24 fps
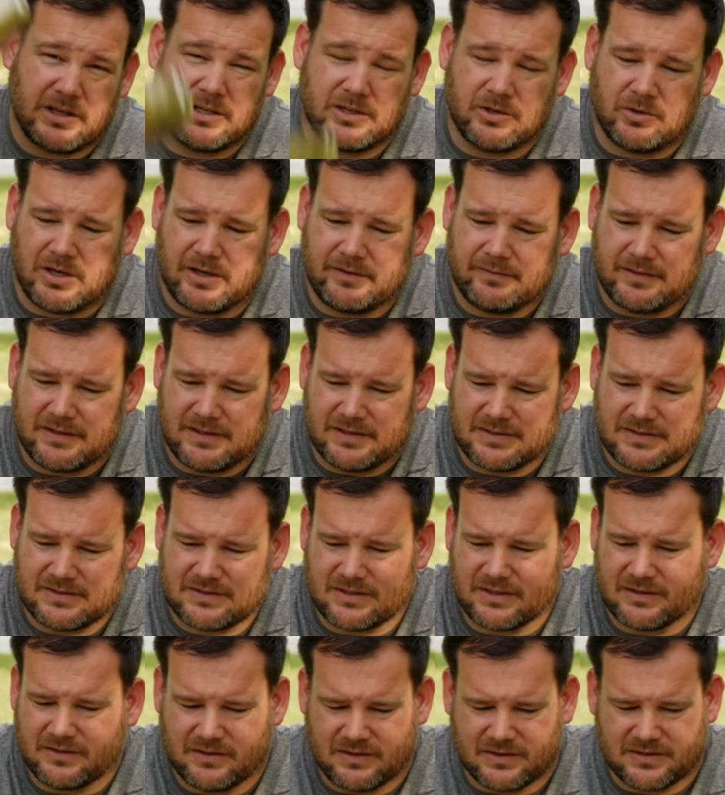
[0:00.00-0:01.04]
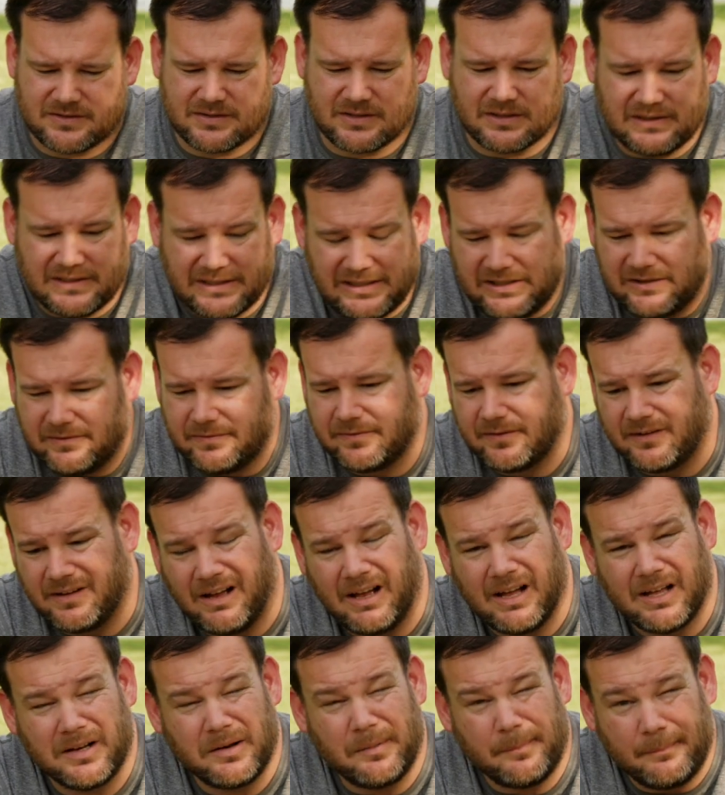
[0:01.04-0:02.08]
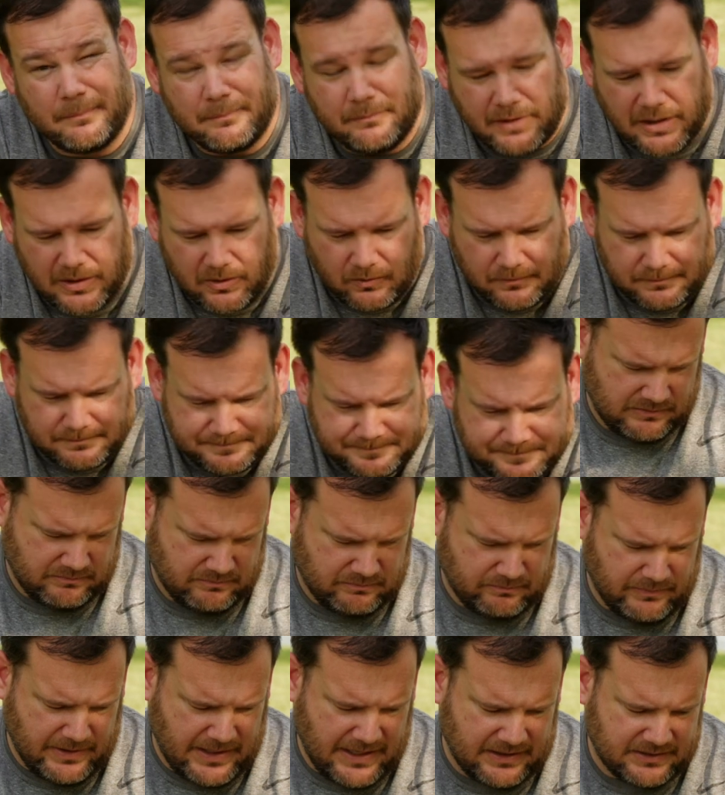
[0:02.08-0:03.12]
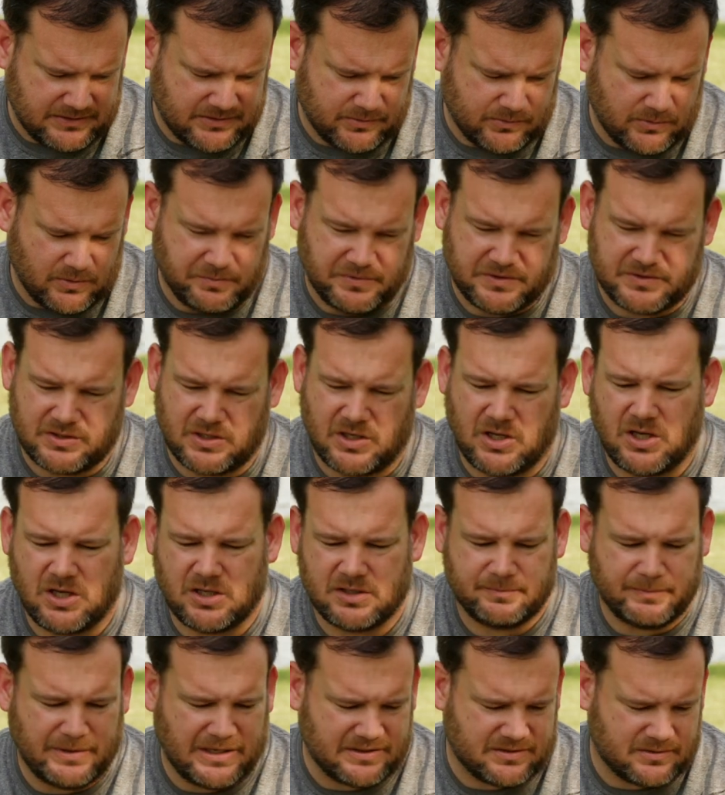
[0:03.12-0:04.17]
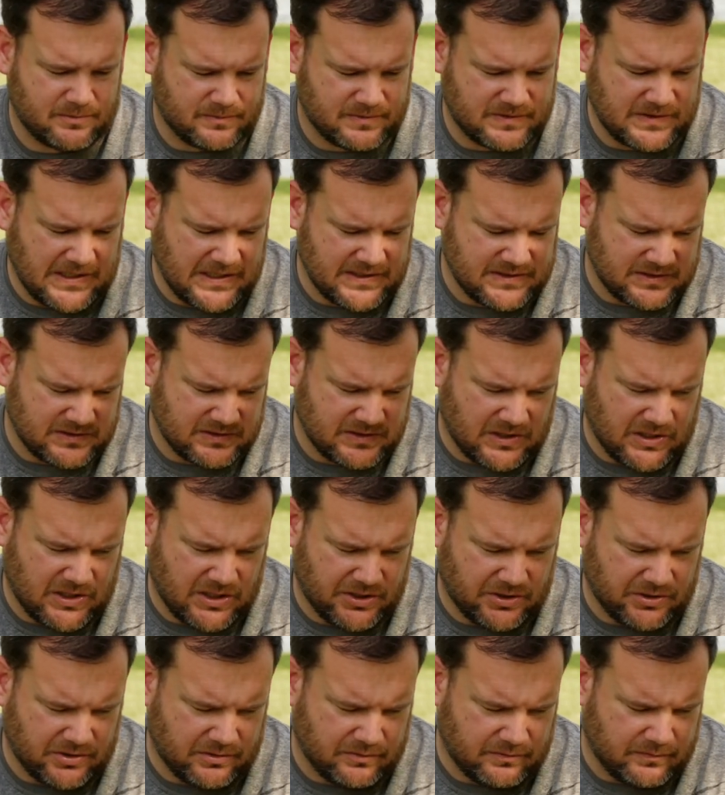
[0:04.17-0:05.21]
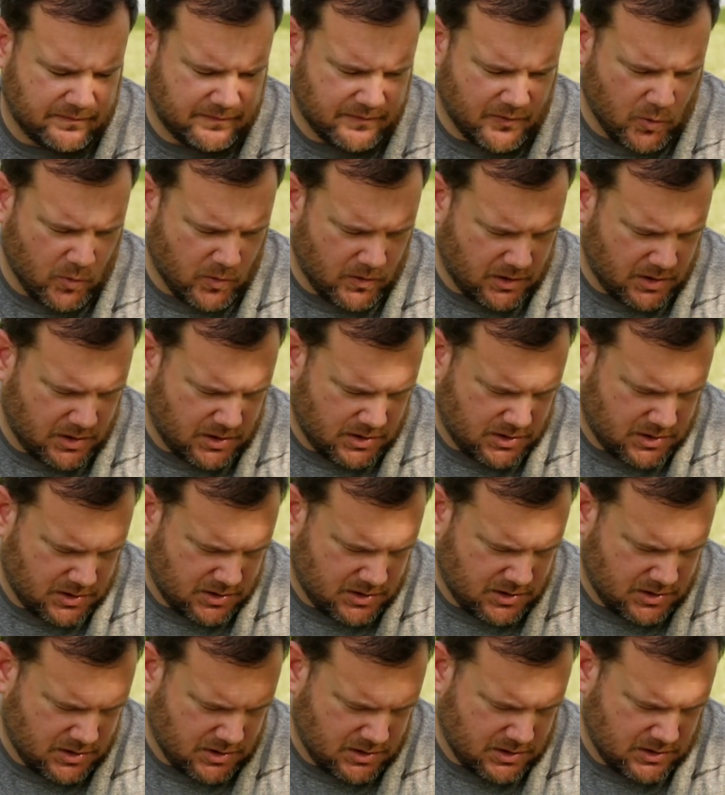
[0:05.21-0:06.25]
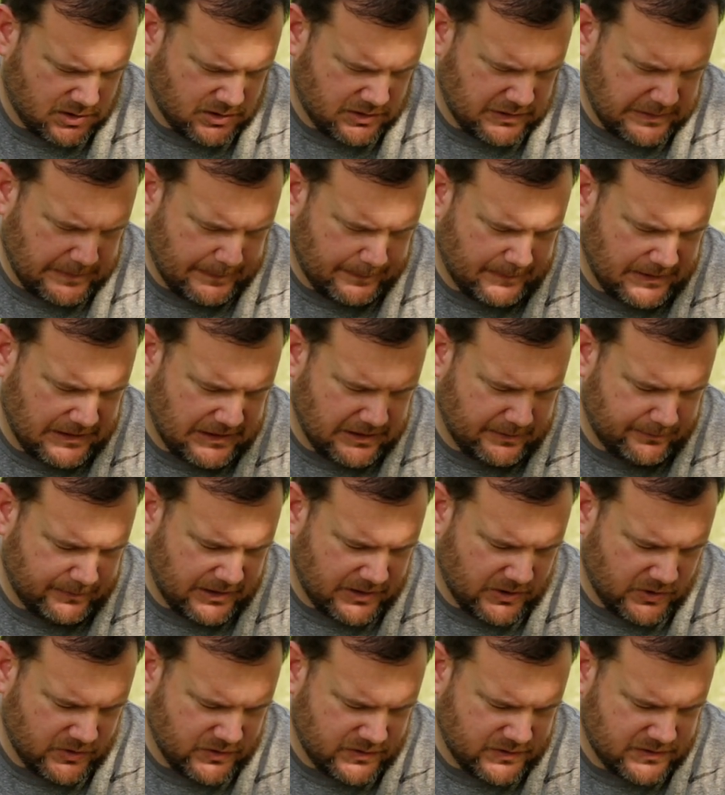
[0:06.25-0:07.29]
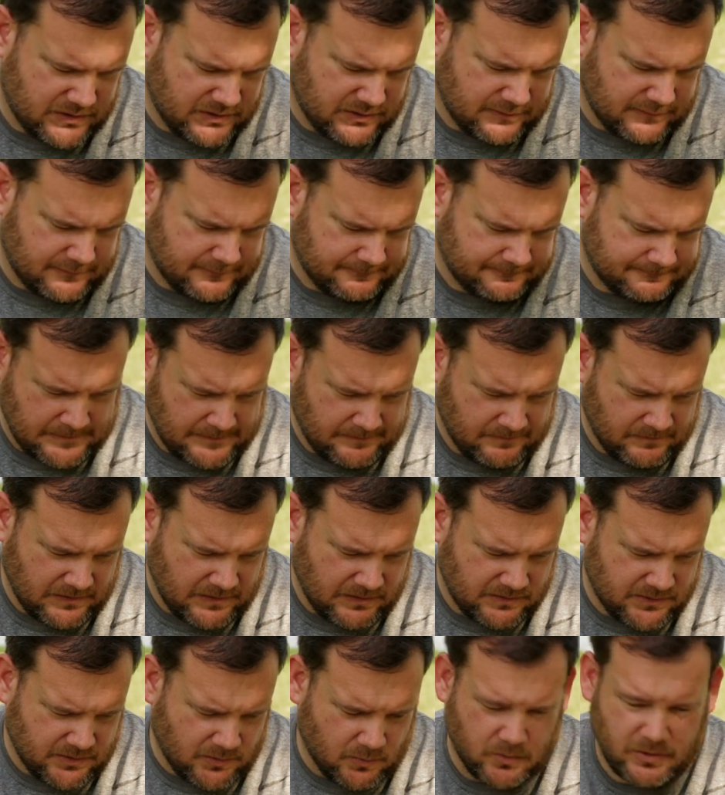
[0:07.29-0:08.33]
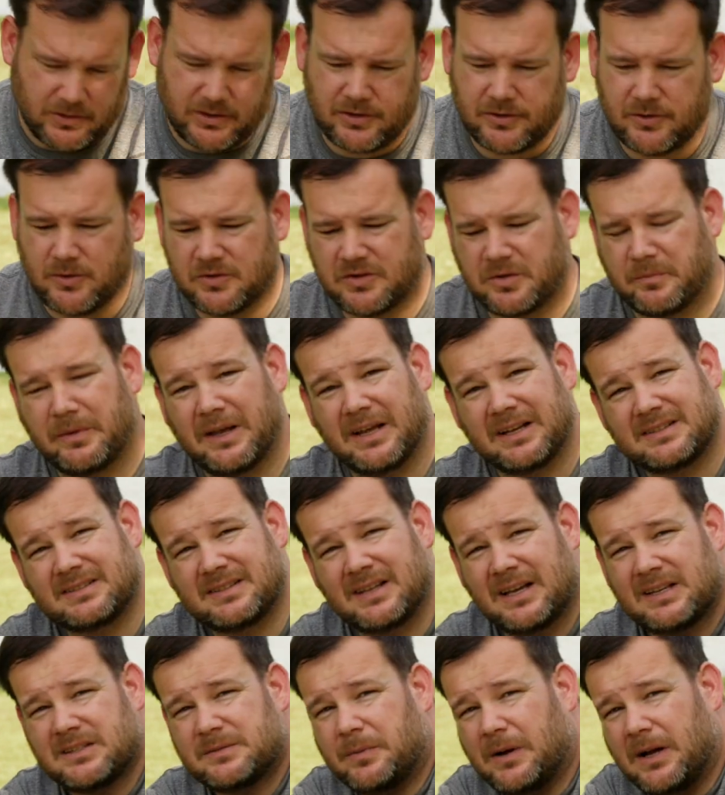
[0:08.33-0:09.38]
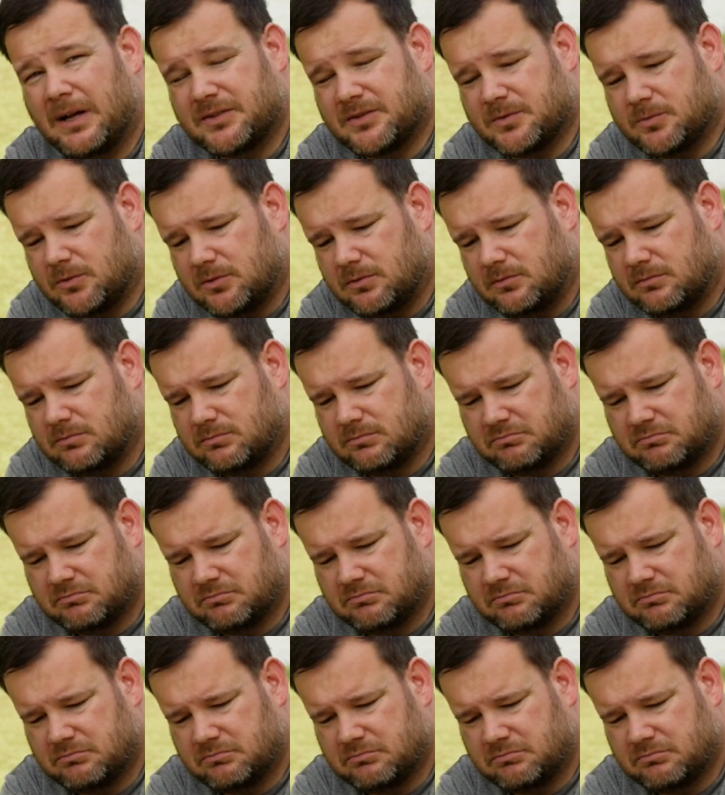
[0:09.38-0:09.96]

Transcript: engrave this, this leaf on metal. Maximum, is a, maximum size is 104 millimeters. So we're gonna do it the max size possible.